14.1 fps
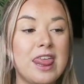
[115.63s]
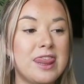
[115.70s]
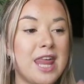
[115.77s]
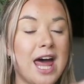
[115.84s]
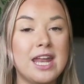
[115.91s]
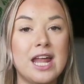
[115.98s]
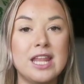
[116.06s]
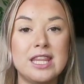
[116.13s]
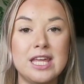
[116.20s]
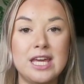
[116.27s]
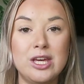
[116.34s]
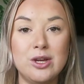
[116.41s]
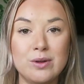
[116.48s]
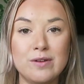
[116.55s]
than the
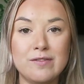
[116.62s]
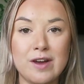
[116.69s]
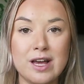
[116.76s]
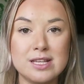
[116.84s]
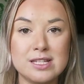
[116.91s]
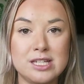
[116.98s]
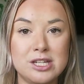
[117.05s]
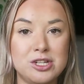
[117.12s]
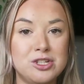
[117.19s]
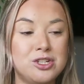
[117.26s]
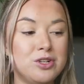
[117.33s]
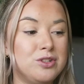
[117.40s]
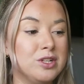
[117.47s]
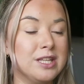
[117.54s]
university
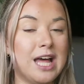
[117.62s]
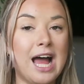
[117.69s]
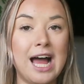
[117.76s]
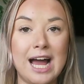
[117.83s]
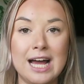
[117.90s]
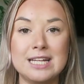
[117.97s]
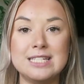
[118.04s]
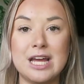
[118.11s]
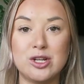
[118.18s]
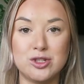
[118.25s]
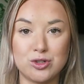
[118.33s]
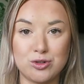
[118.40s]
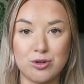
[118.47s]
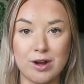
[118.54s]
student that had a
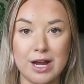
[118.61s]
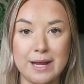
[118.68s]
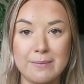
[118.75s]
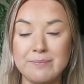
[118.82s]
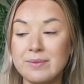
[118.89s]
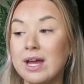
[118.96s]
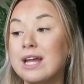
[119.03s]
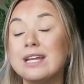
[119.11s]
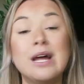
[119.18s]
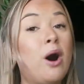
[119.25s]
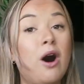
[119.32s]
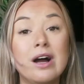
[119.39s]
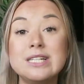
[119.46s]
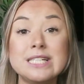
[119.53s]
degree.
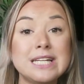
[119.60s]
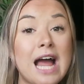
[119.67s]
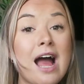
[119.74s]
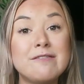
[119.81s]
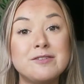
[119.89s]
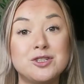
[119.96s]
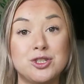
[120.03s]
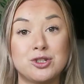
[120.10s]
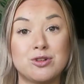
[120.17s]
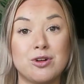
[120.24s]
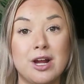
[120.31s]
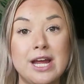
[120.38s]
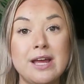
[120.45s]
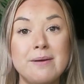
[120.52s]
Now, I didn't have a
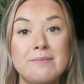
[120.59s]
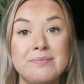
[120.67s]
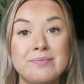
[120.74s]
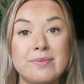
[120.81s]
degree.